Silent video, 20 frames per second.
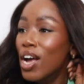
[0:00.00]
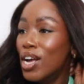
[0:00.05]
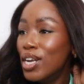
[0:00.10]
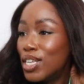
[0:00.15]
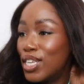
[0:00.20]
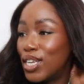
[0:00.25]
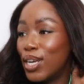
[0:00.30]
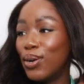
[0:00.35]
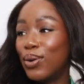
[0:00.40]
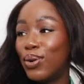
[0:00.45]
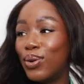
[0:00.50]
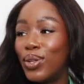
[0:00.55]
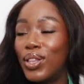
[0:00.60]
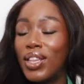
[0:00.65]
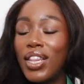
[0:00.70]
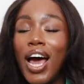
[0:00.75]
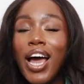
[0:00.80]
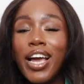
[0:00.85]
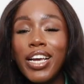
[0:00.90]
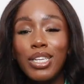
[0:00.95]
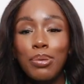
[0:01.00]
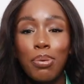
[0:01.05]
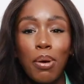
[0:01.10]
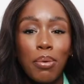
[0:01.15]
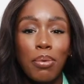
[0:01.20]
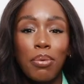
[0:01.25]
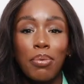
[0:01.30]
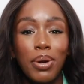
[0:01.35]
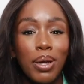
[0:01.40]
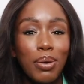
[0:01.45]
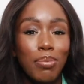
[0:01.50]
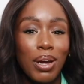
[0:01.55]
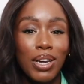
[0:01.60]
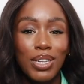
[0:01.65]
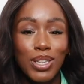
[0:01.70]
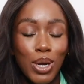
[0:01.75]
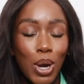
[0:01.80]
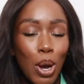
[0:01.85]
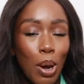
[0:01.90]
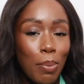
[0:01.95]
So that is probably my
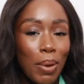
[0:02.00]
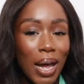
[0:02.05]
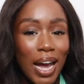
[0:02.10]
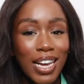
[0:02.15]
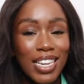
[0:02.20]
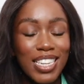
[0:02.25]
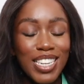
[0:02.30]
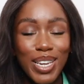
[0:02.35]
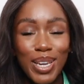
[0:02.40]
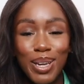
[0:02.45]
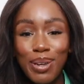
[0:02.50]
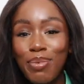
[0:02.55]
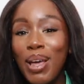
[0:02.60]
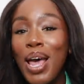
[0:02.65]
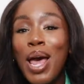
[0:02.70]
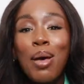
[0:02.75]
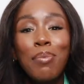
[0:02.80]
top item.